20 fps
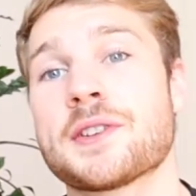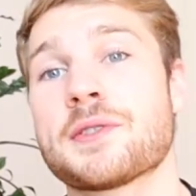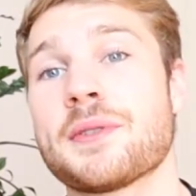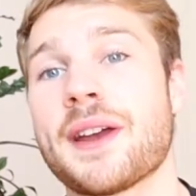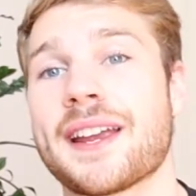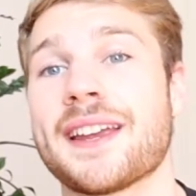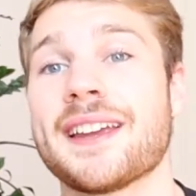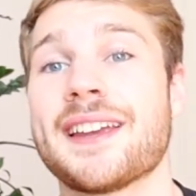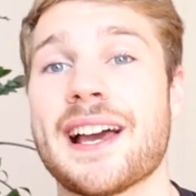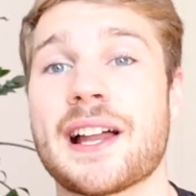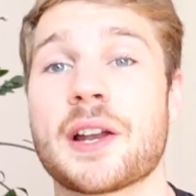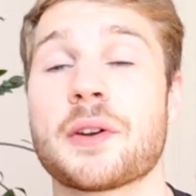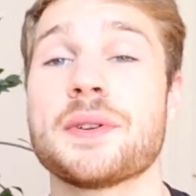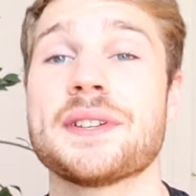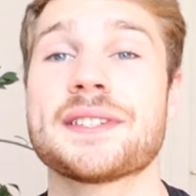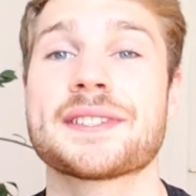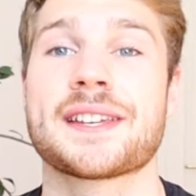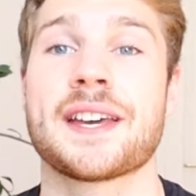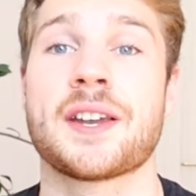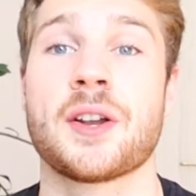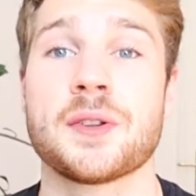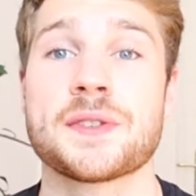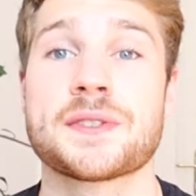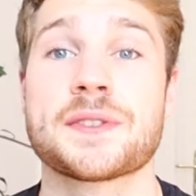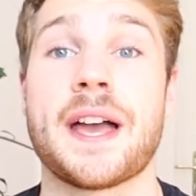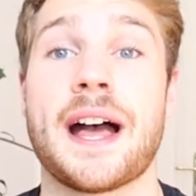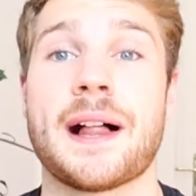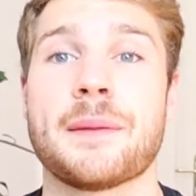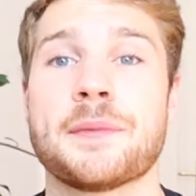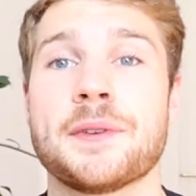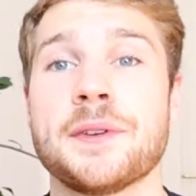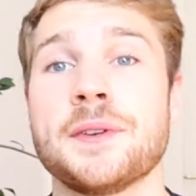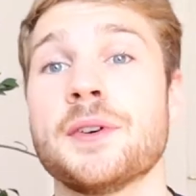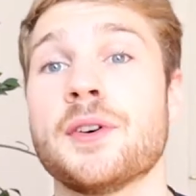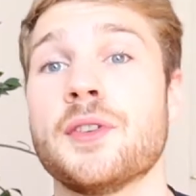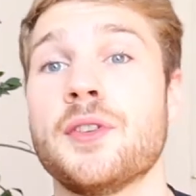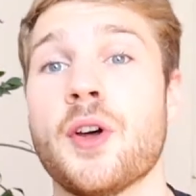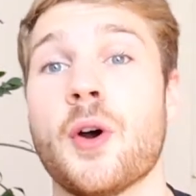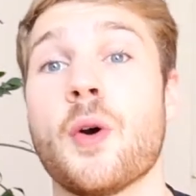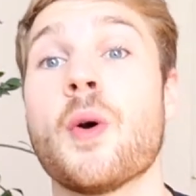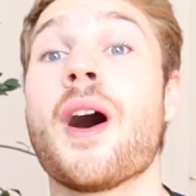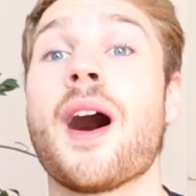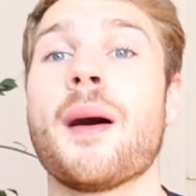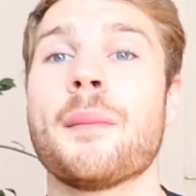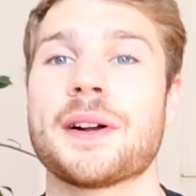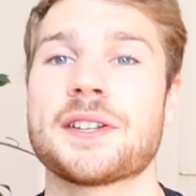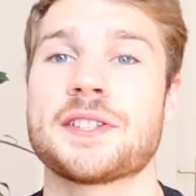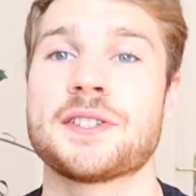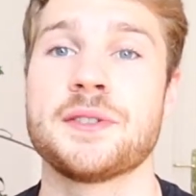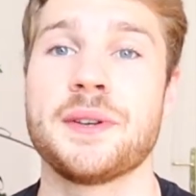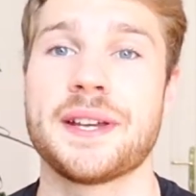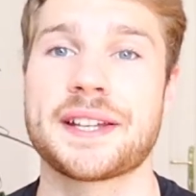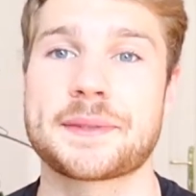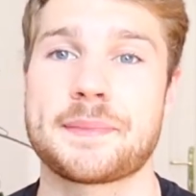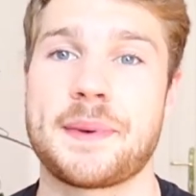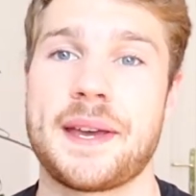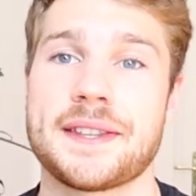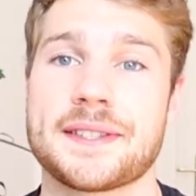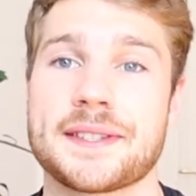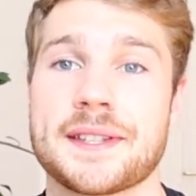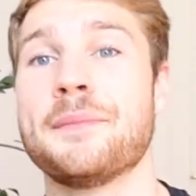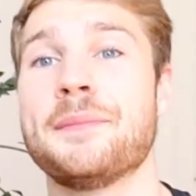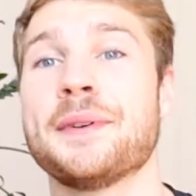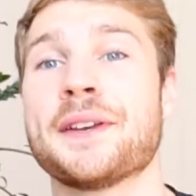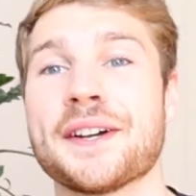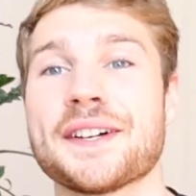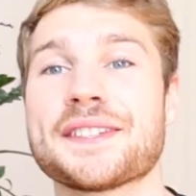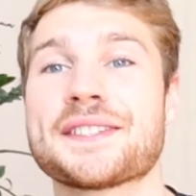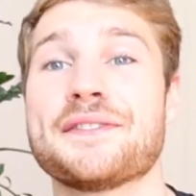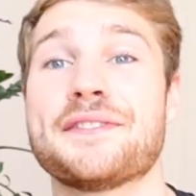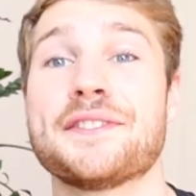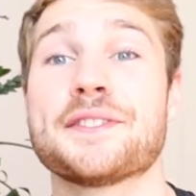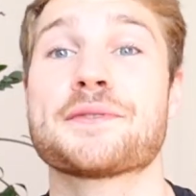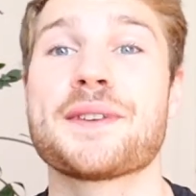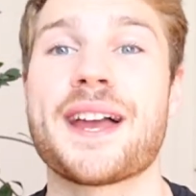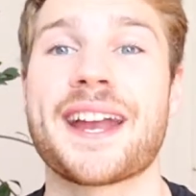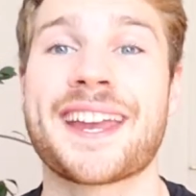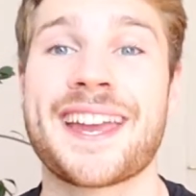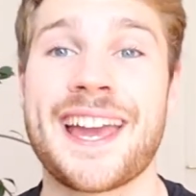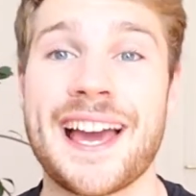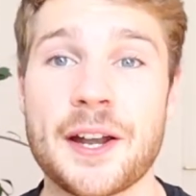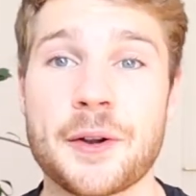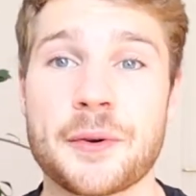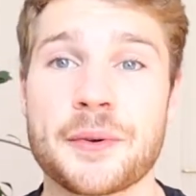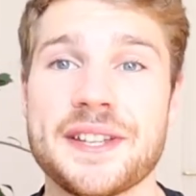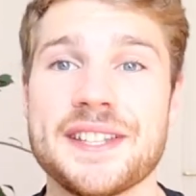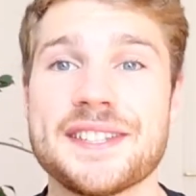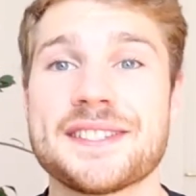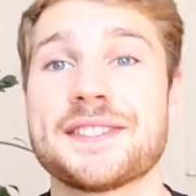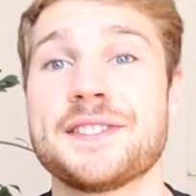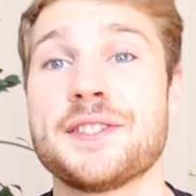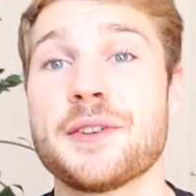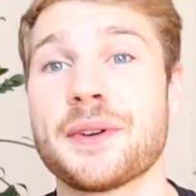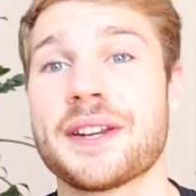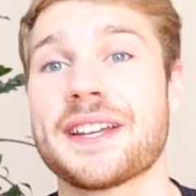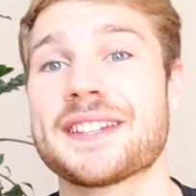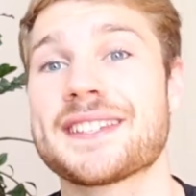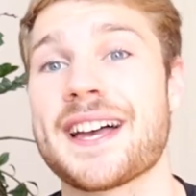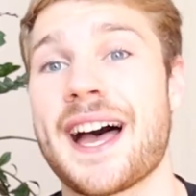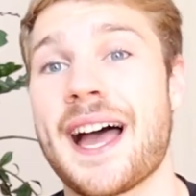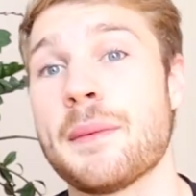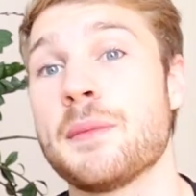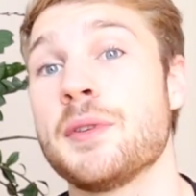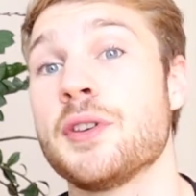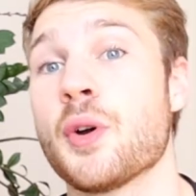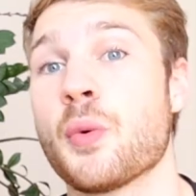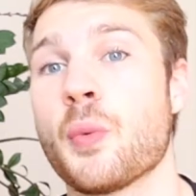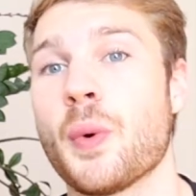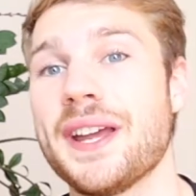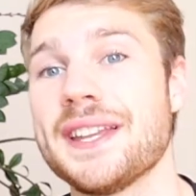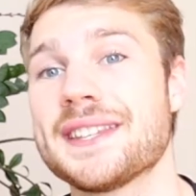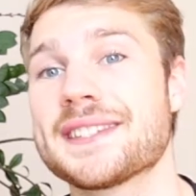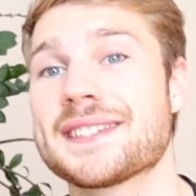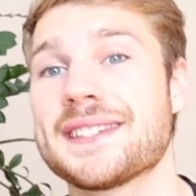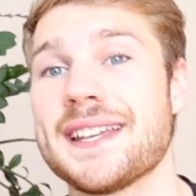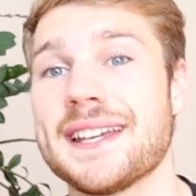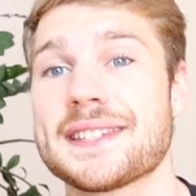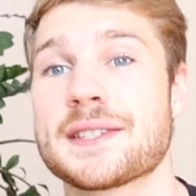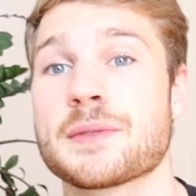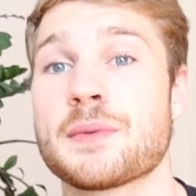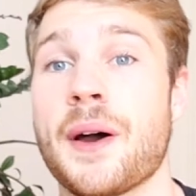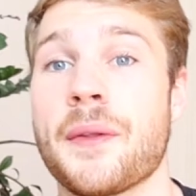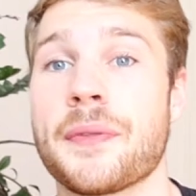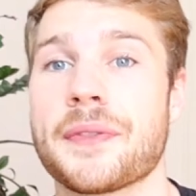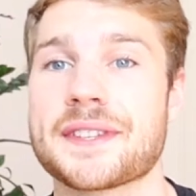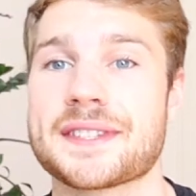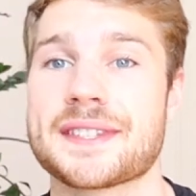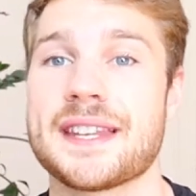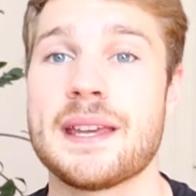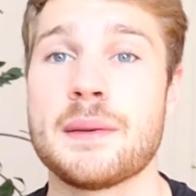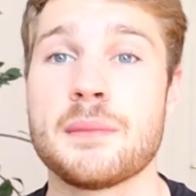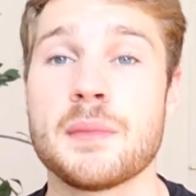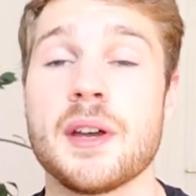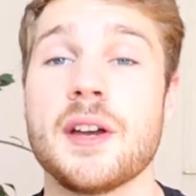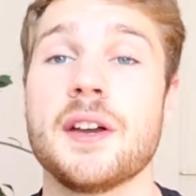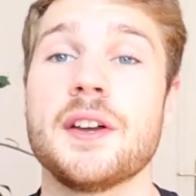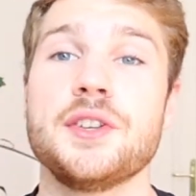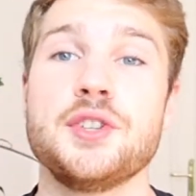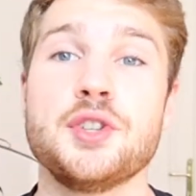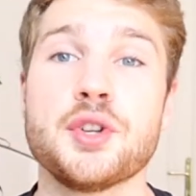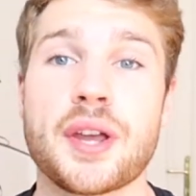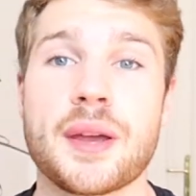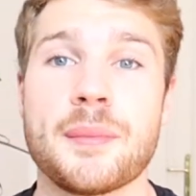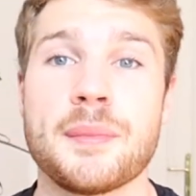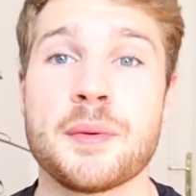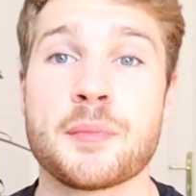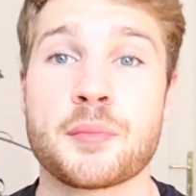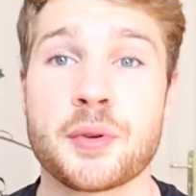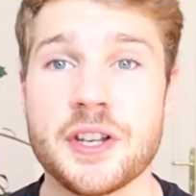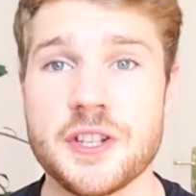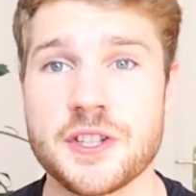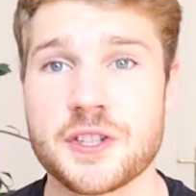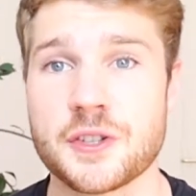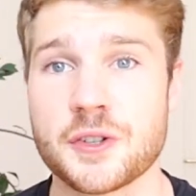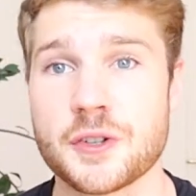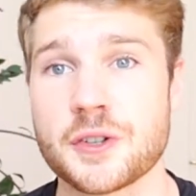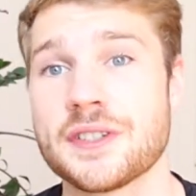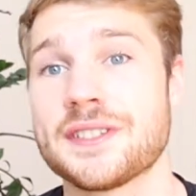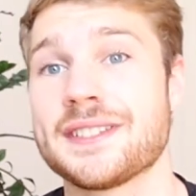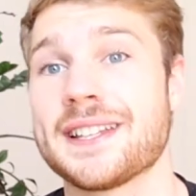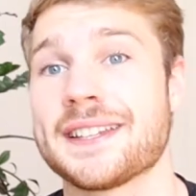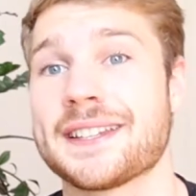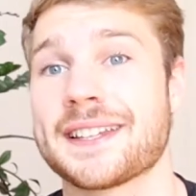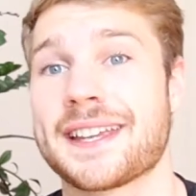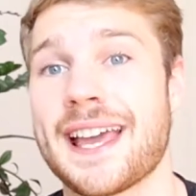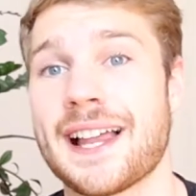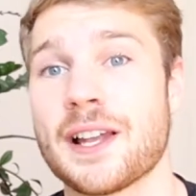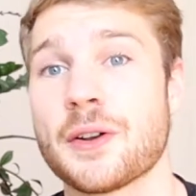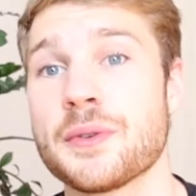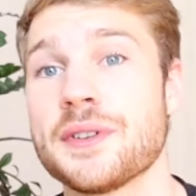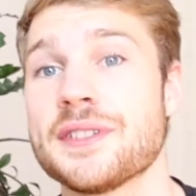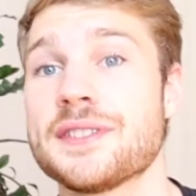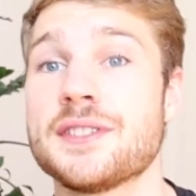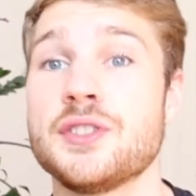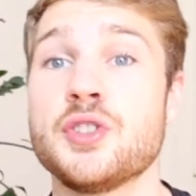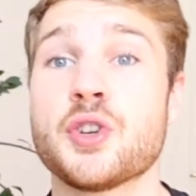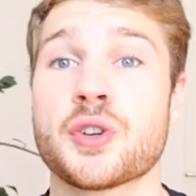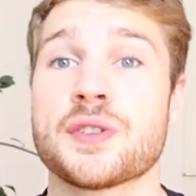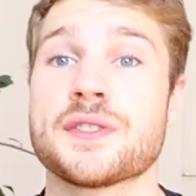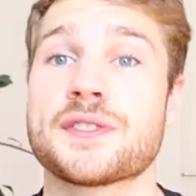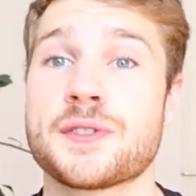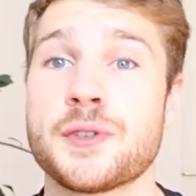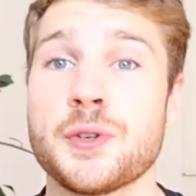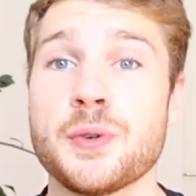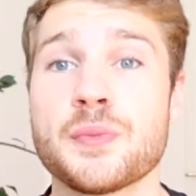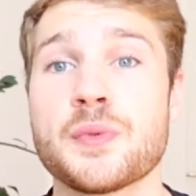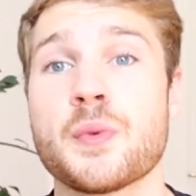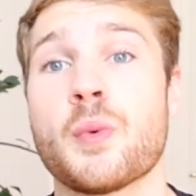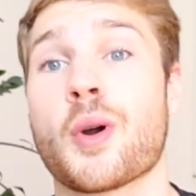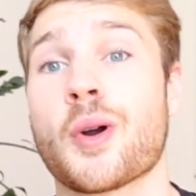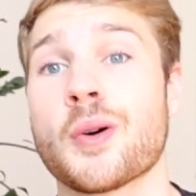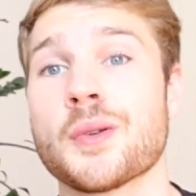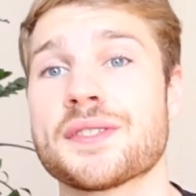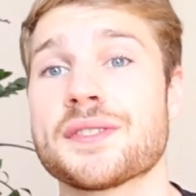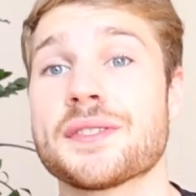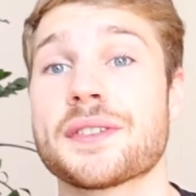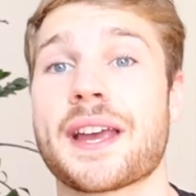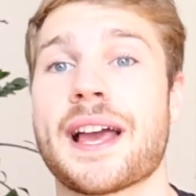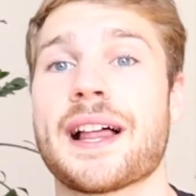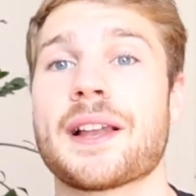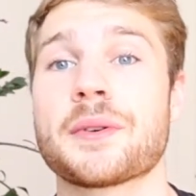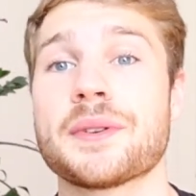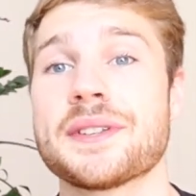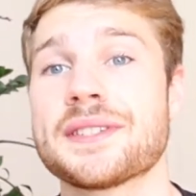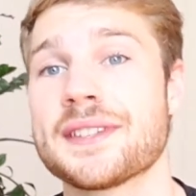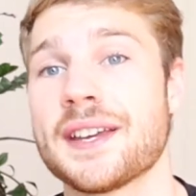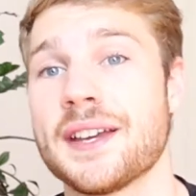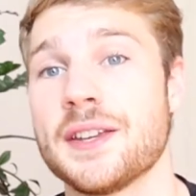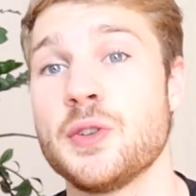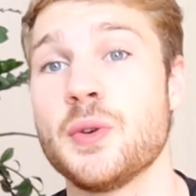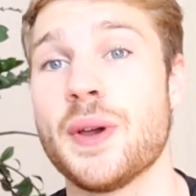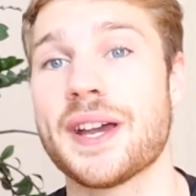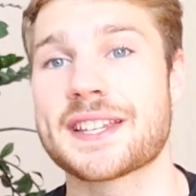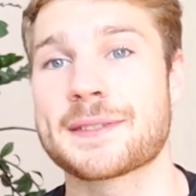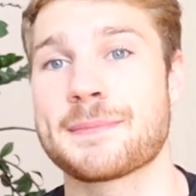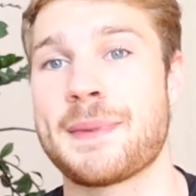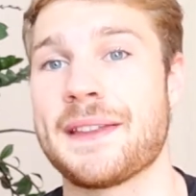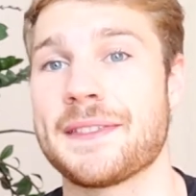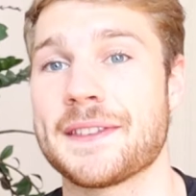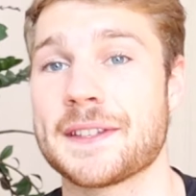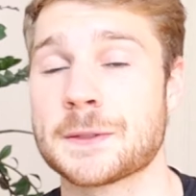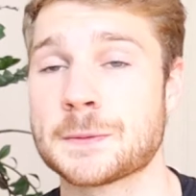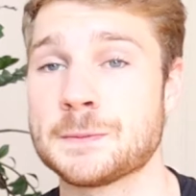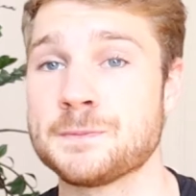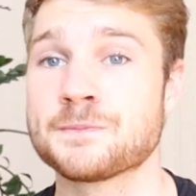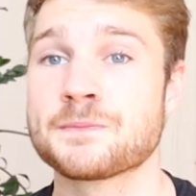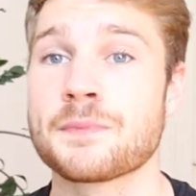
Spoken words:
tracking calories can also help you know how much you expend. Because if you track calories during a time your weight stays around the same, you can be pretty sure that the calories you consumed were also the calories you expended.